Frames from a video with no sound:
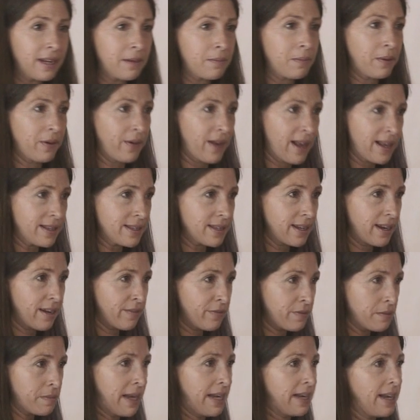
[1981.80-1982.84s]
and Peres and
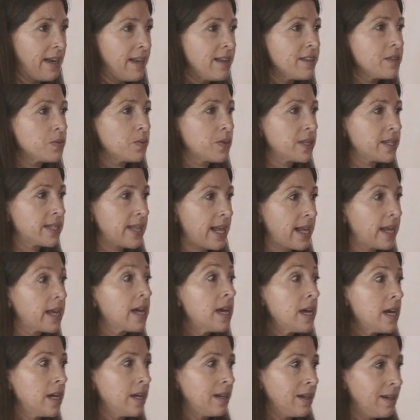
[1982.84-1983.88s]
everybody else was like
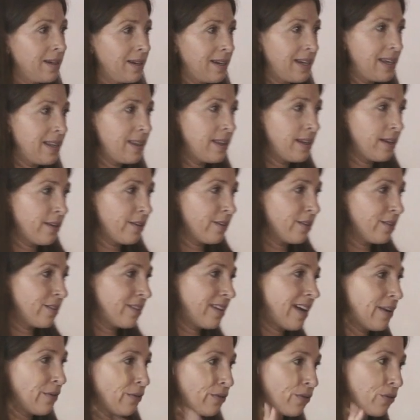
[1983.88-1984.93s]
in their
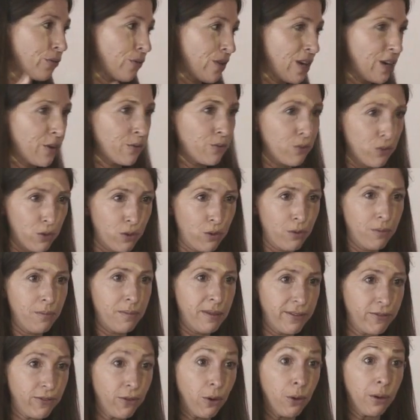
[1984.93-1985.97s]
kind of green room
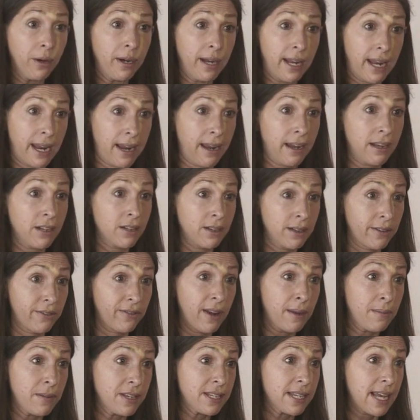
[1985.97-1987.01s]
before the, hand, the
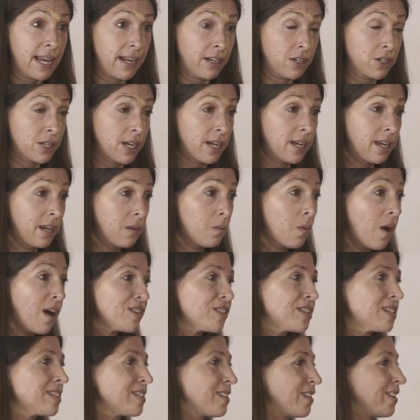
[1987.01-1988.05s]
famous handshake in
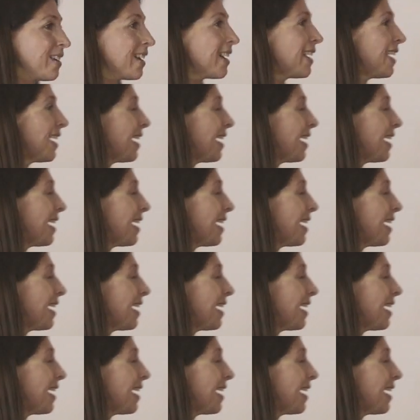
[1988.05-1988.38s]
Washington.